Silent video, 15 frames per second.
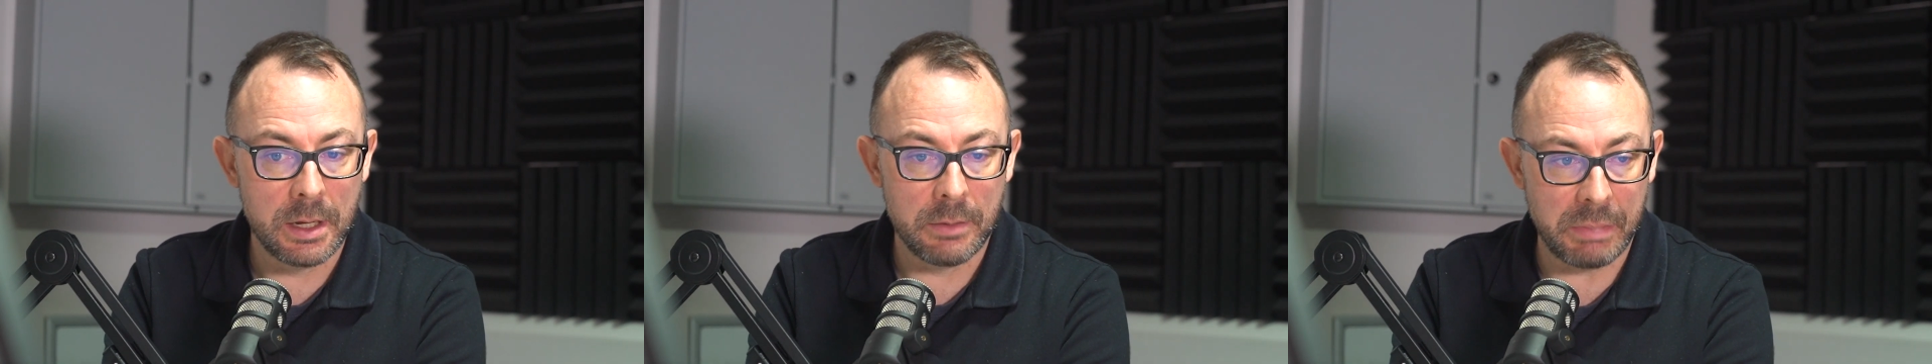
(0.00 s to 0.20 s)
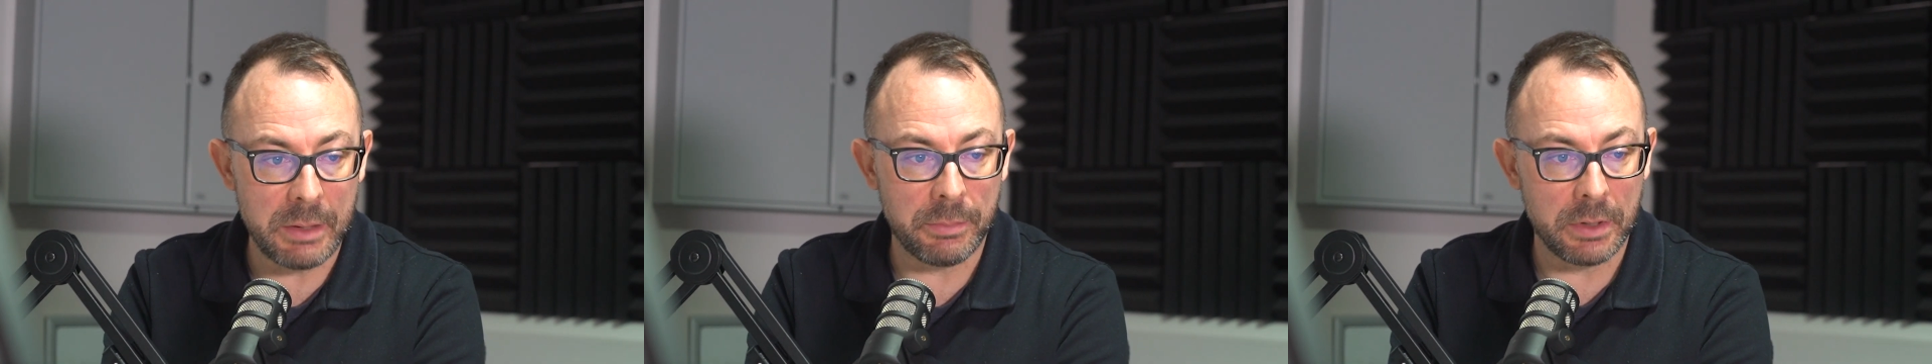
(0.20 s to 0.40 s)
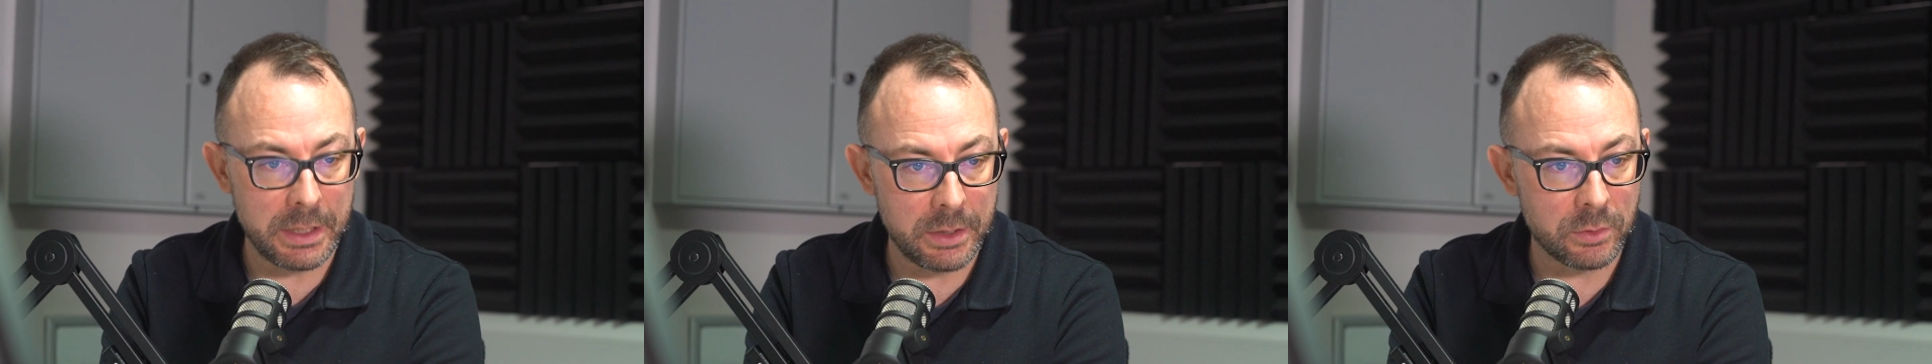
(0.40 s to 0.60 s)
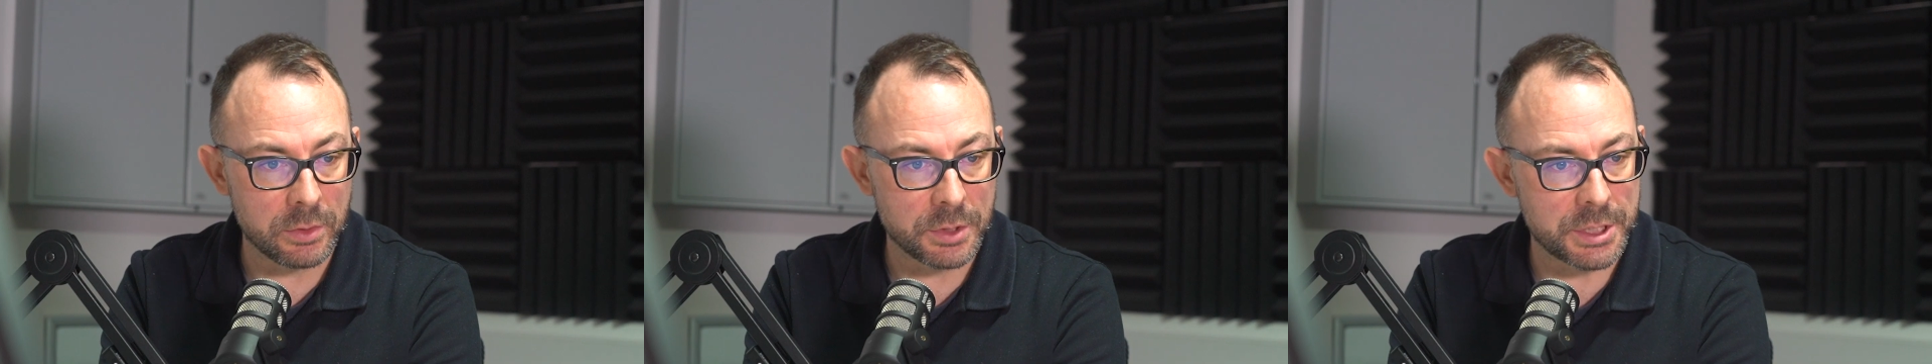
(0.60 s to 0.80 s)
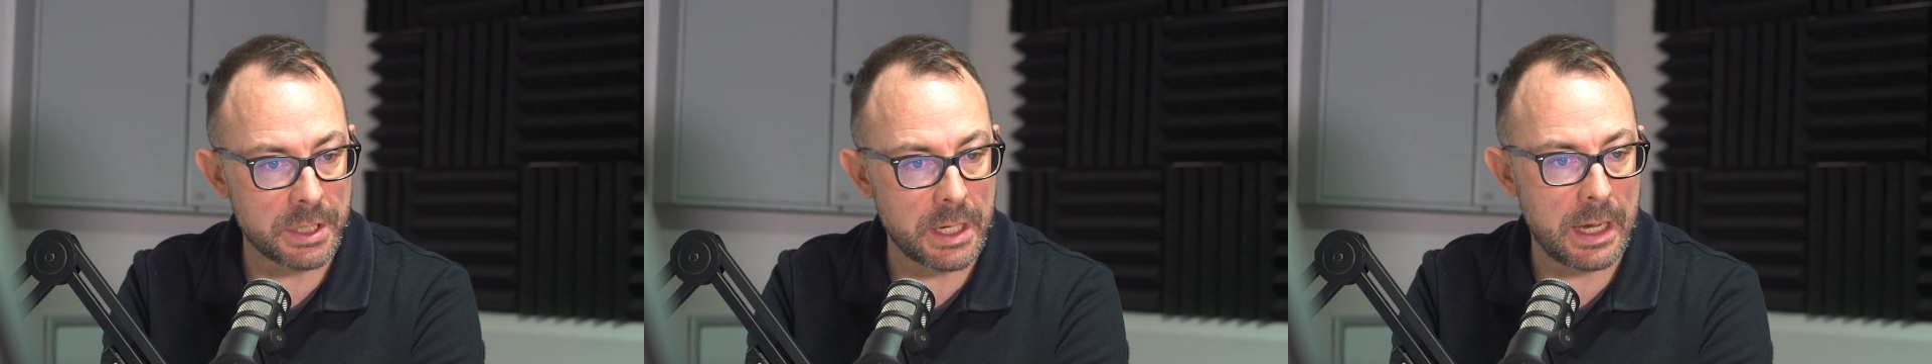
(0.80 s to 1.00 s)
people in
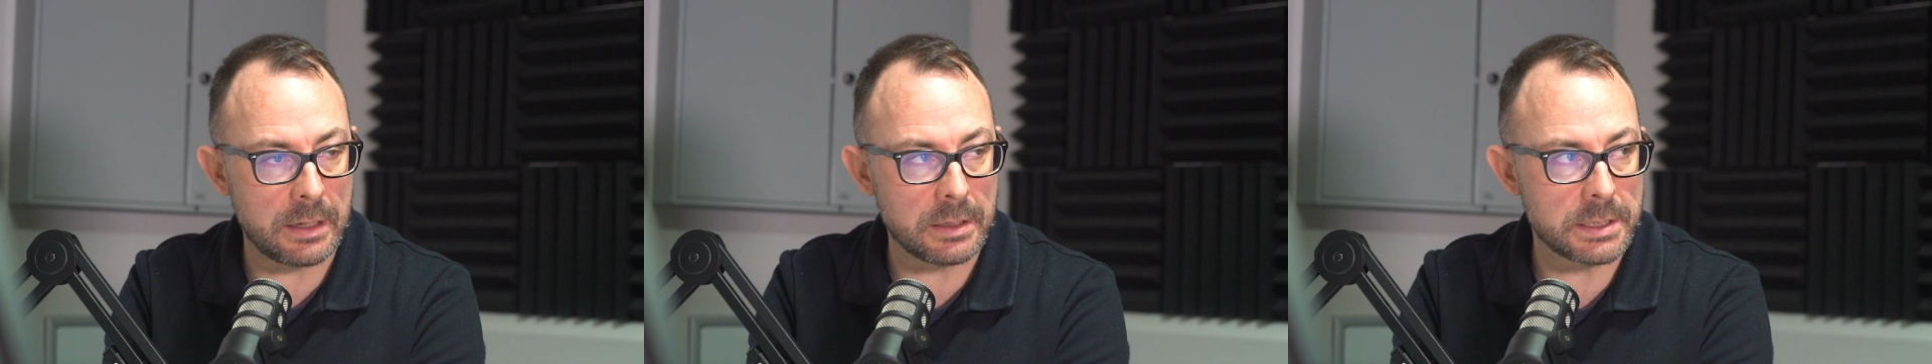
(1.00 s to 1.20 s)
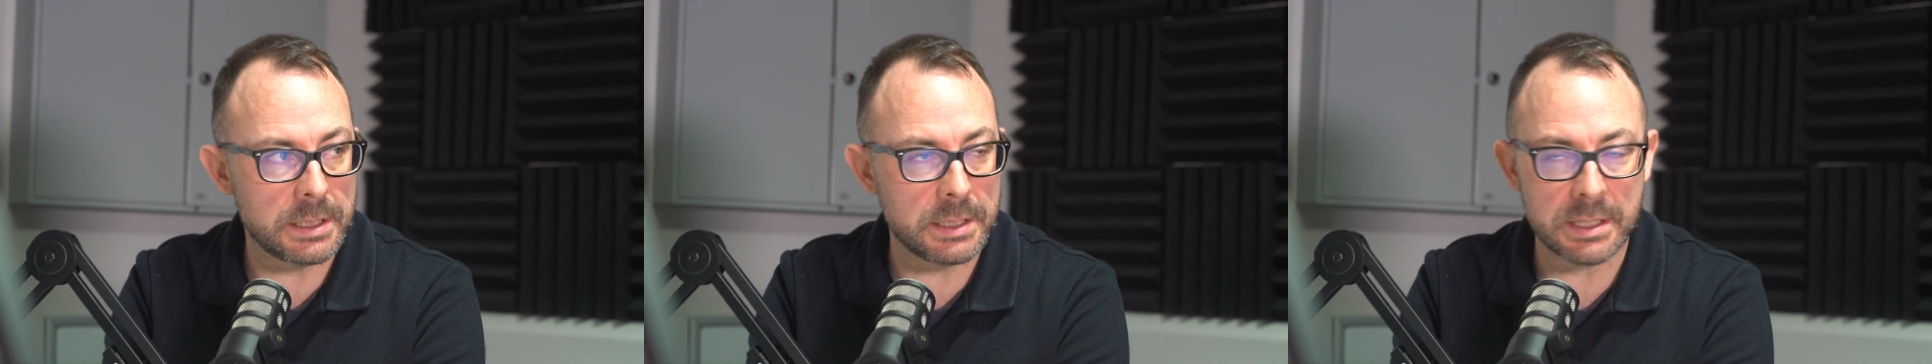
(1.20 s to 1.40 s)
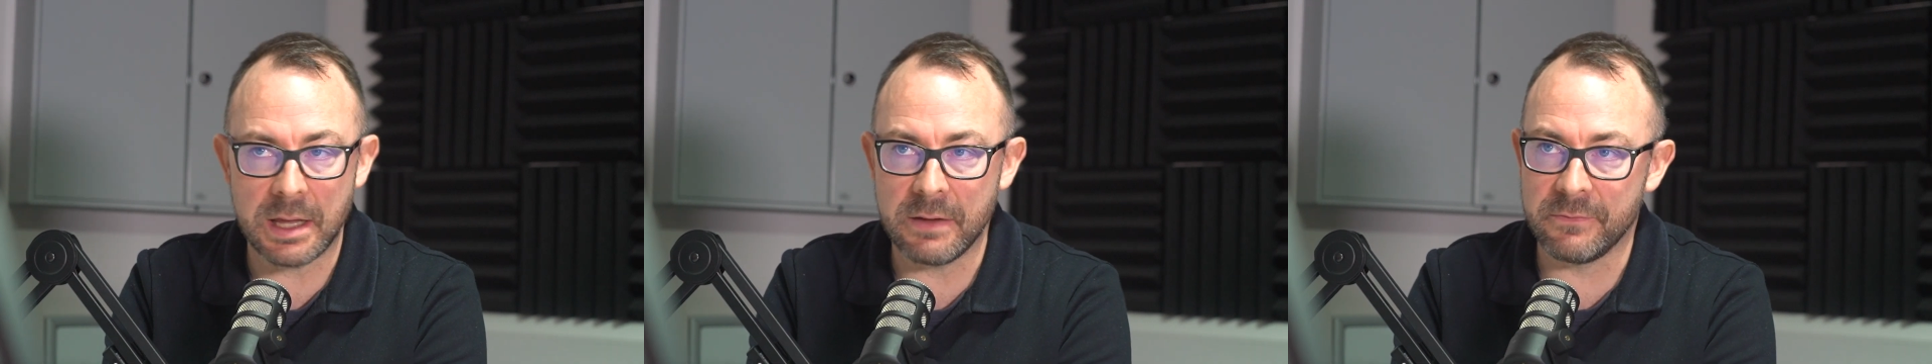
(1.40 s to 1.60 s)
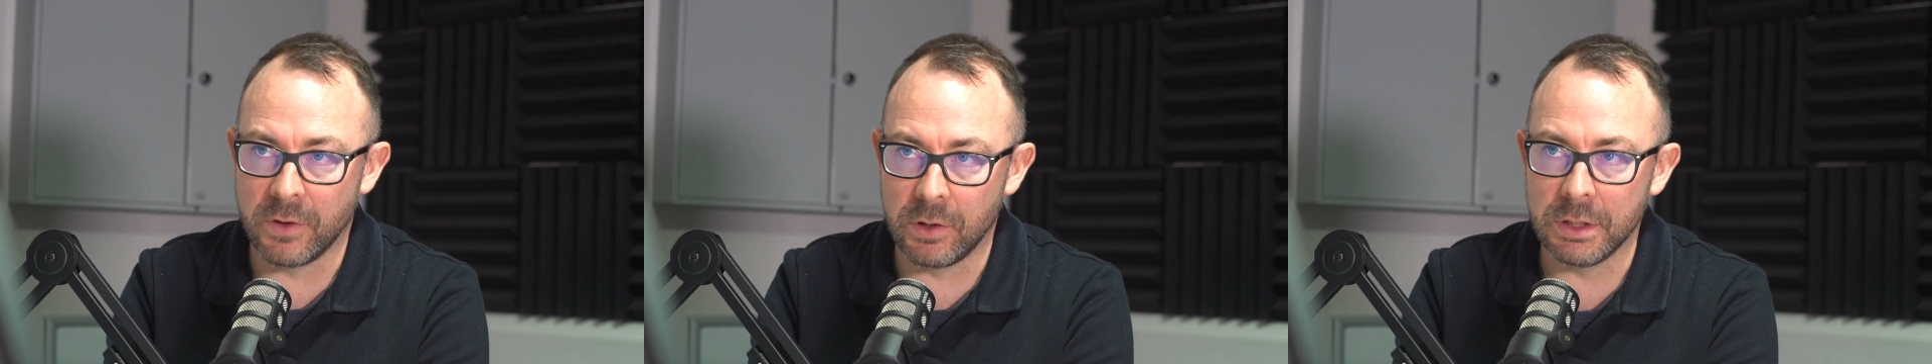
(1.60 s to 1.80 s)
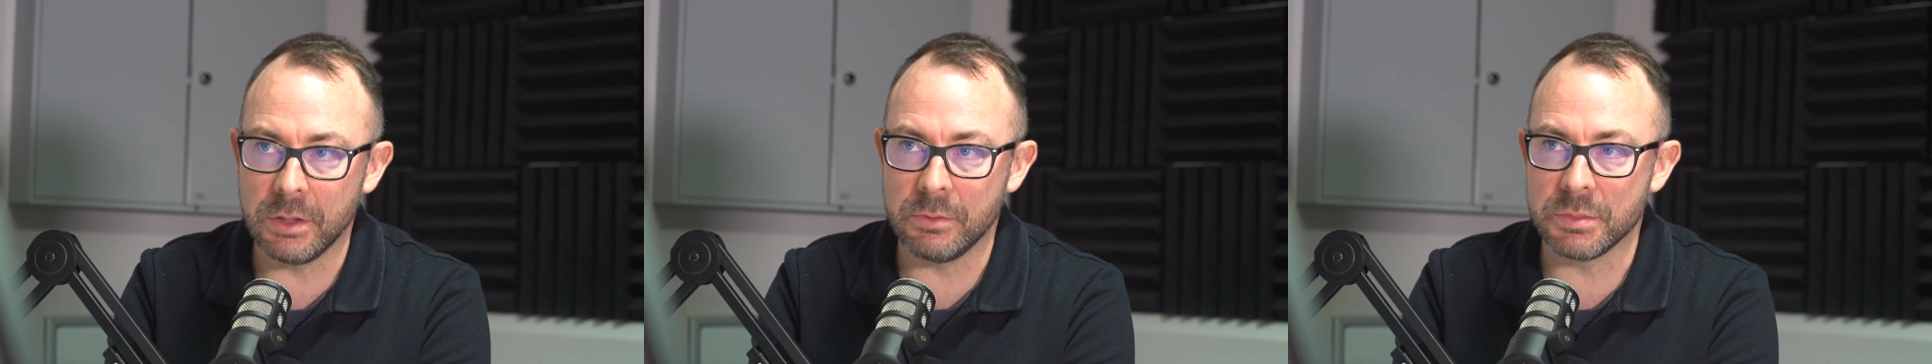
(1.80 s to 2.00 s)
auction houses, their
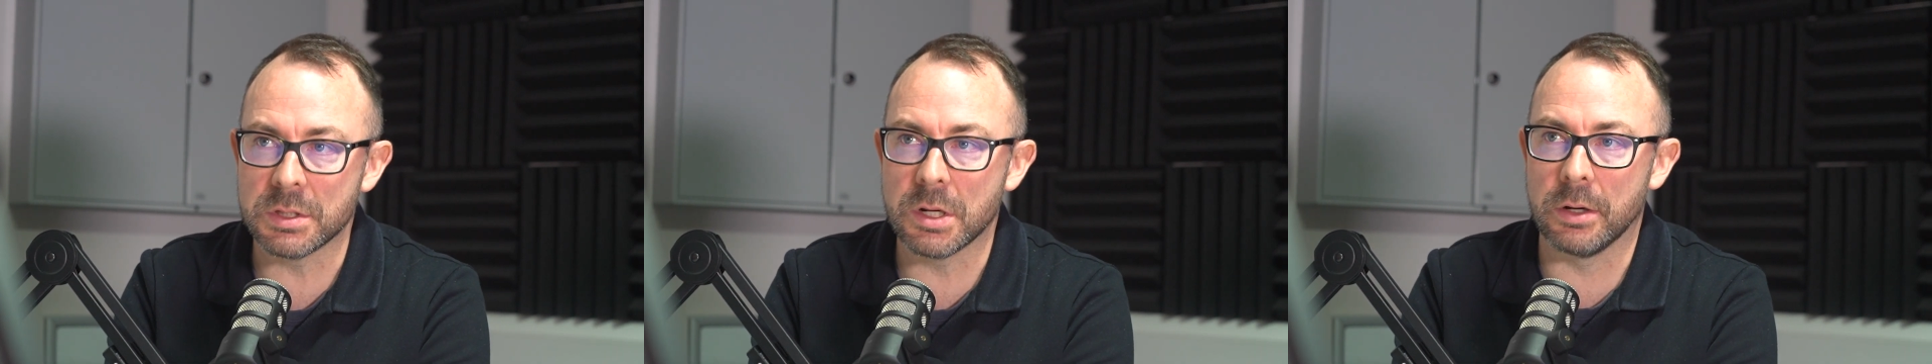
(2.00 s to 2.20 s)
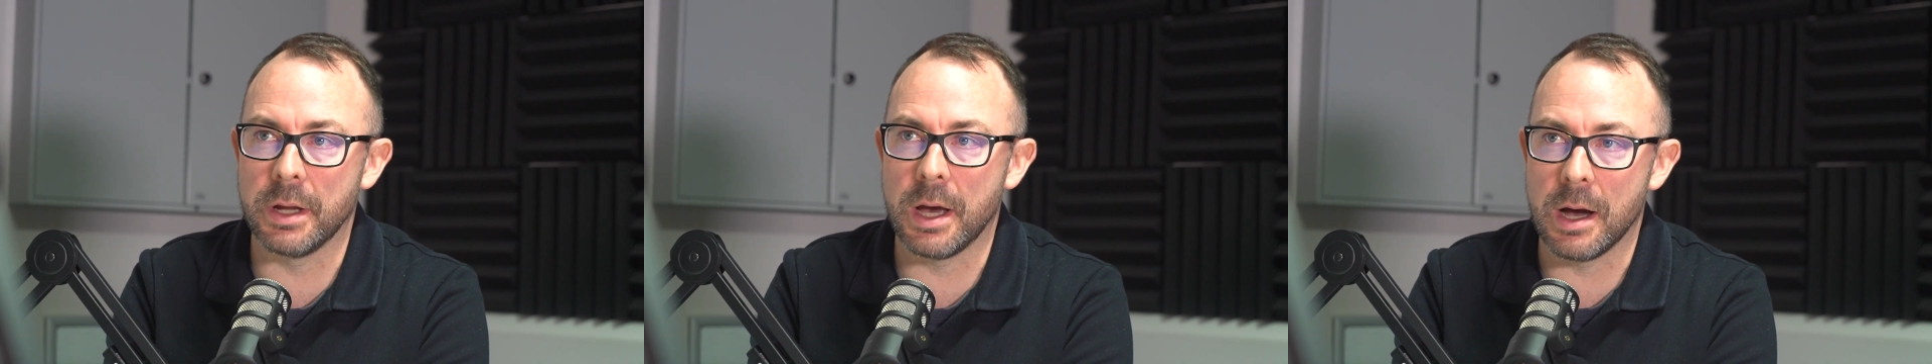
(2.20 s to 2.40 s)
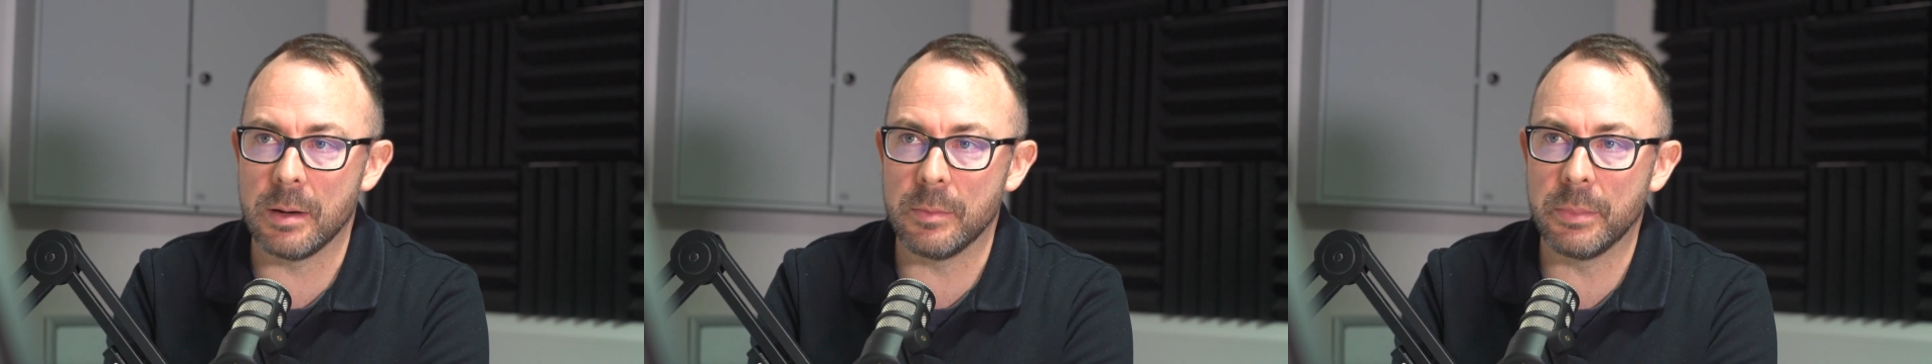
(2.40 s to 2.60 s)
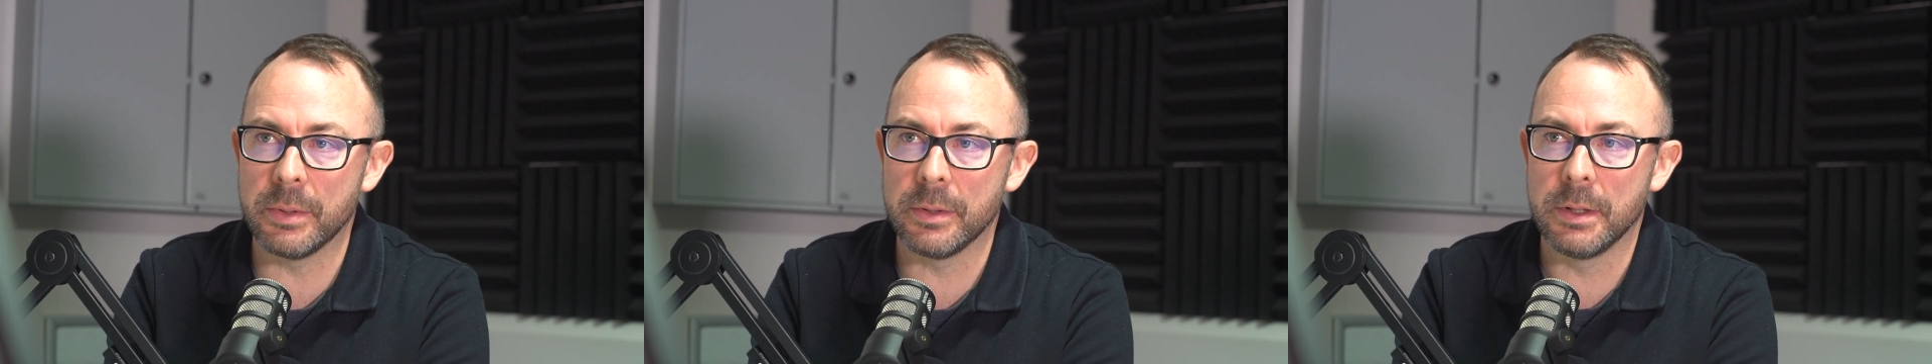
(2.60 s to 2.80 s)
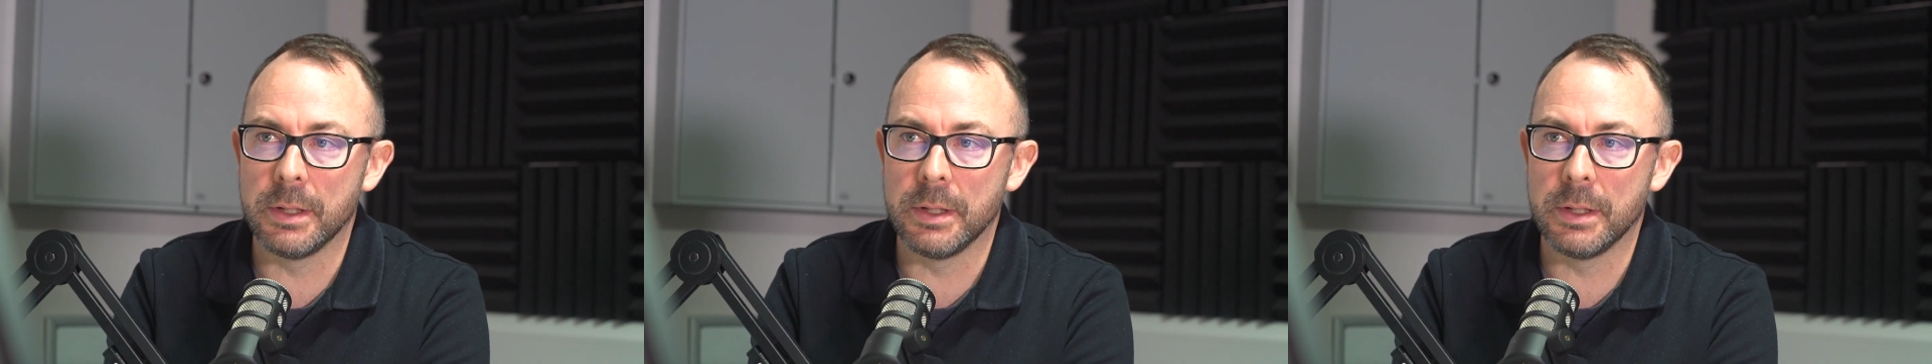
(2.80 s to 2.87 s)
volume's gone up.